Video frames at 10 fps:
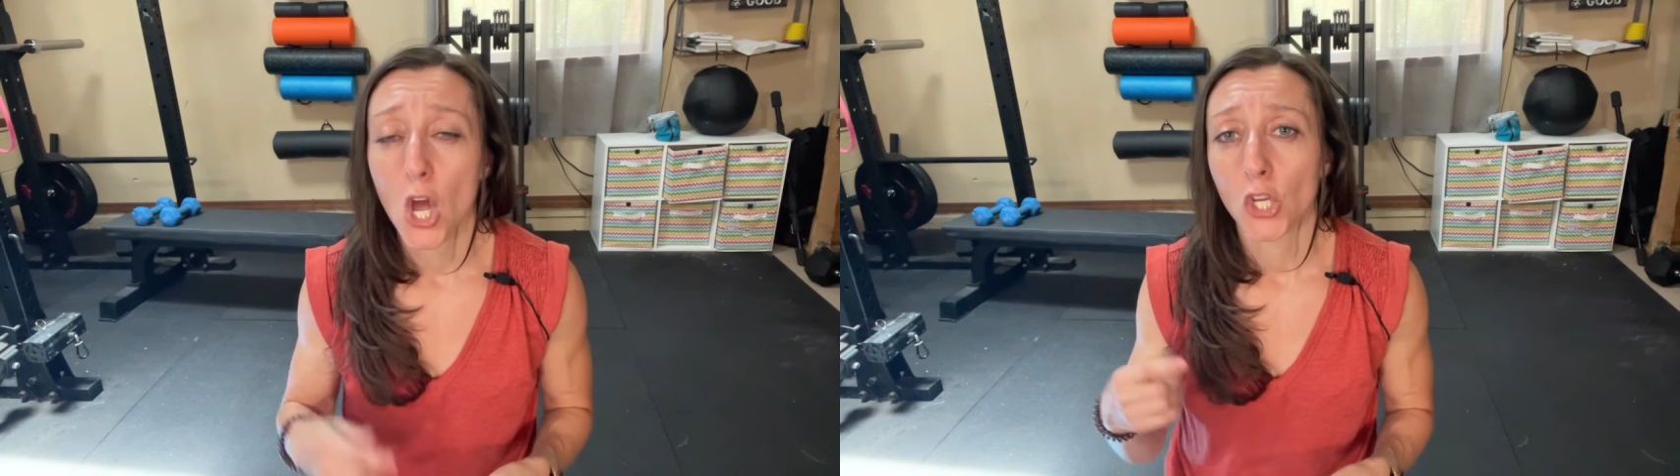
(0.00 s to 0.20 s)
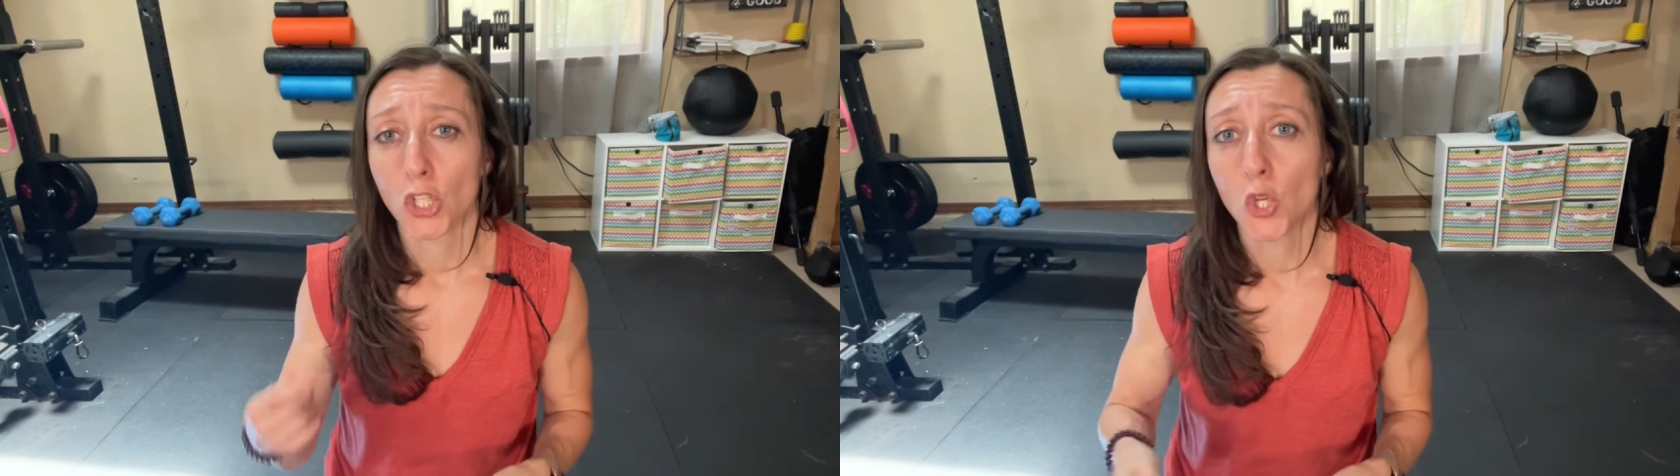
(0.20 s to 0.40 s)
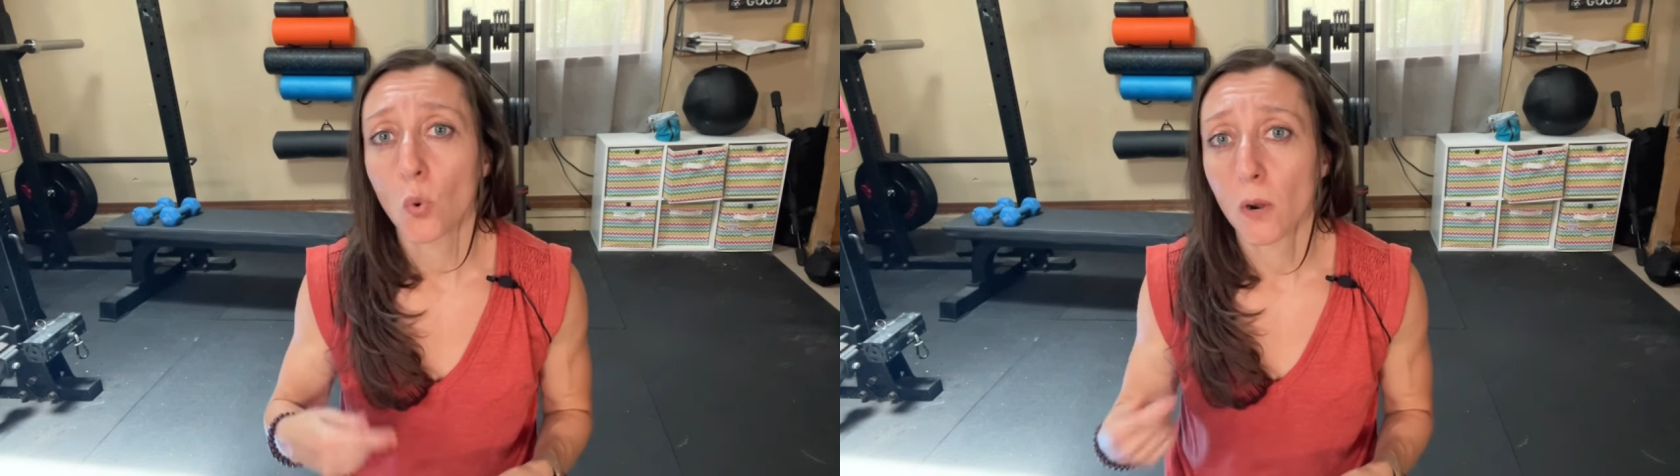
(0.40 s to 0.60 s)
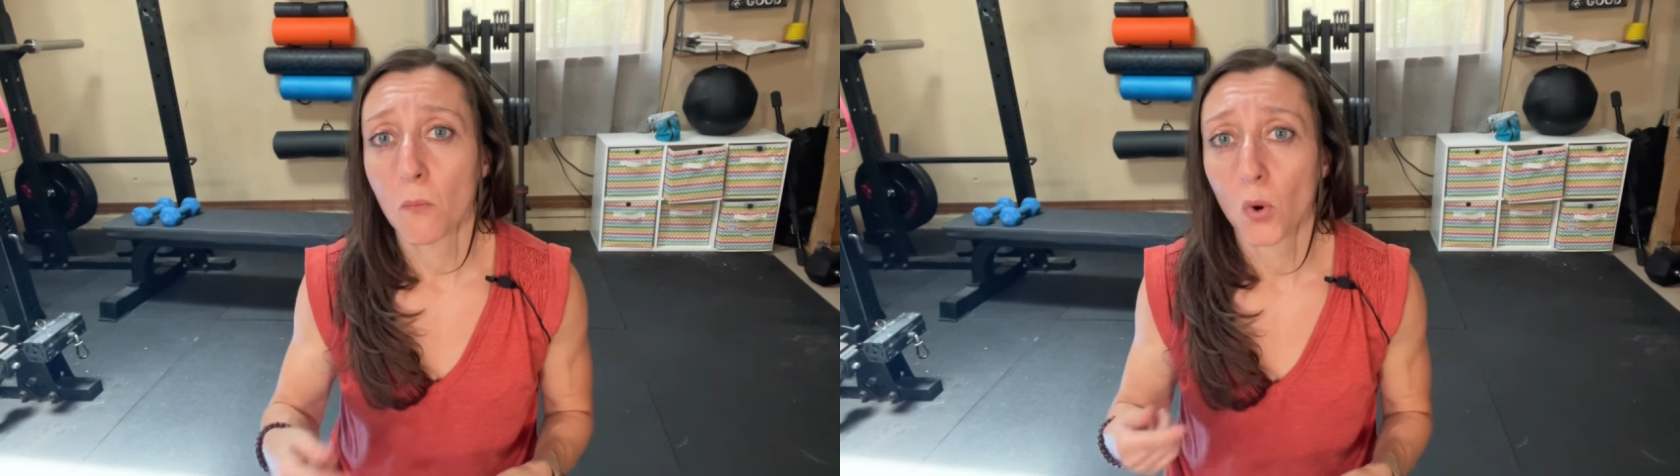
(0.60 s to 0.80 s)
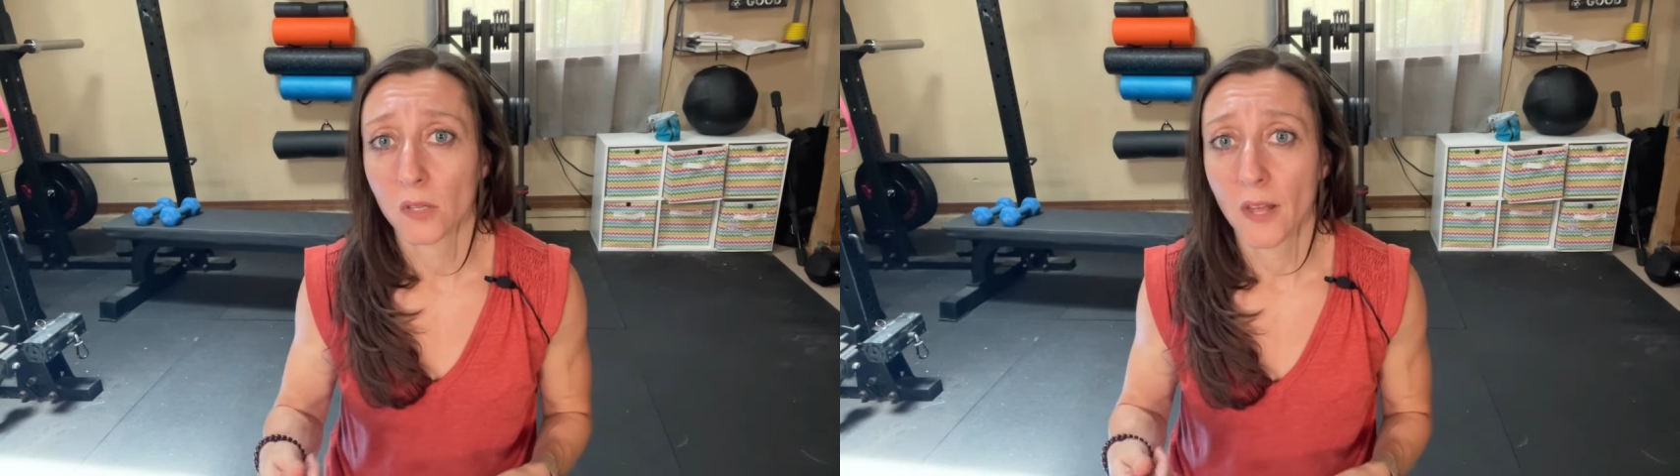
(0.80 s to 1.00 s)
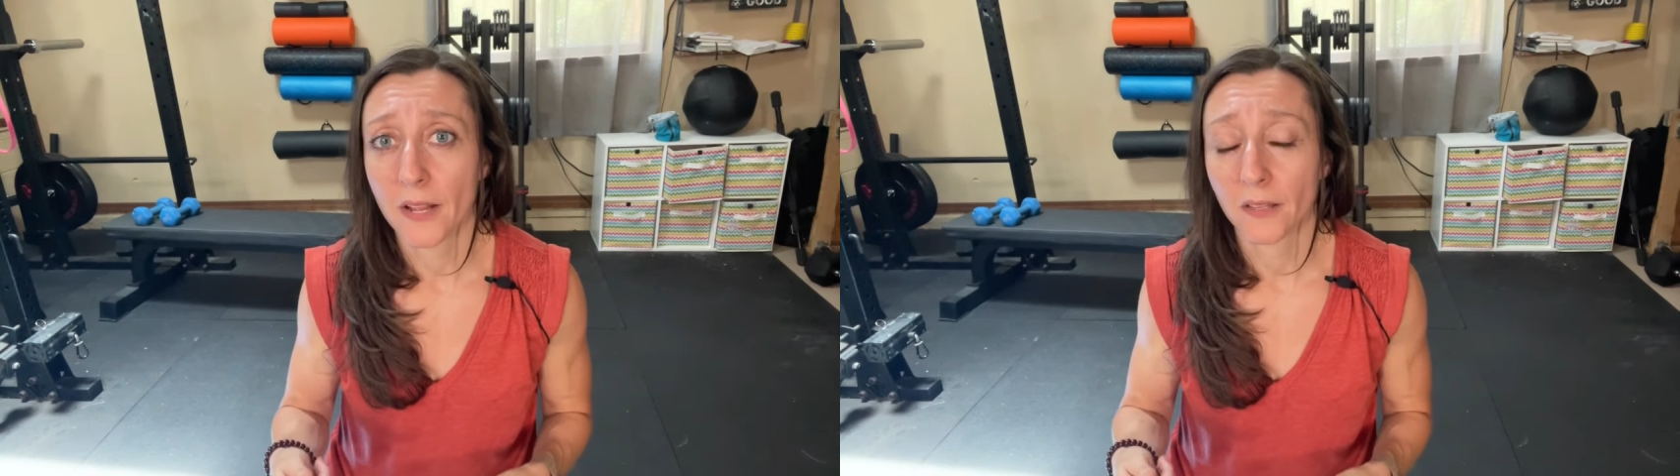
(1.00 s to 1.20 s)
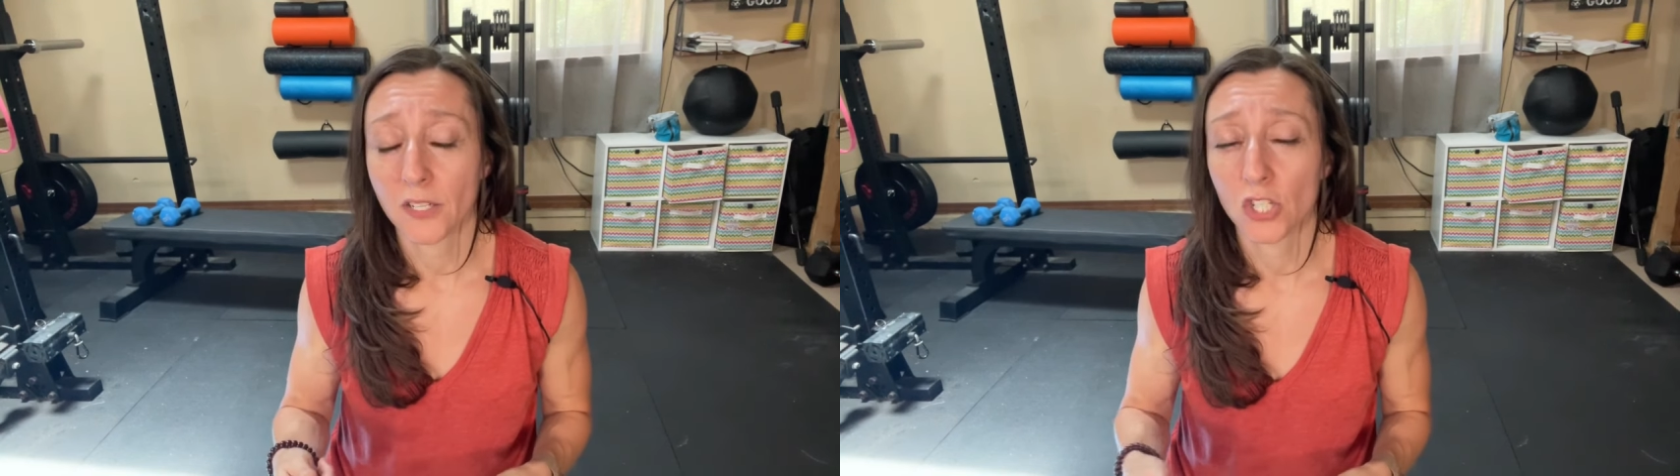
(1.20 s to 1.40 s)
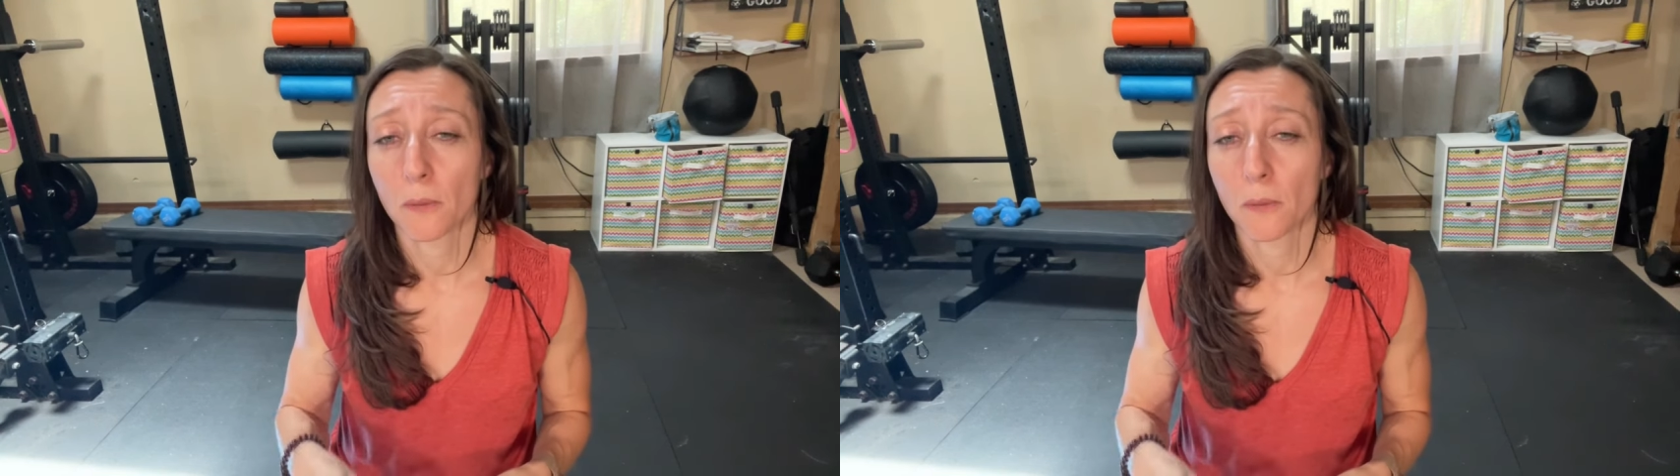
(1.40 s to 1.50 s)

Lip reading: you are more likely to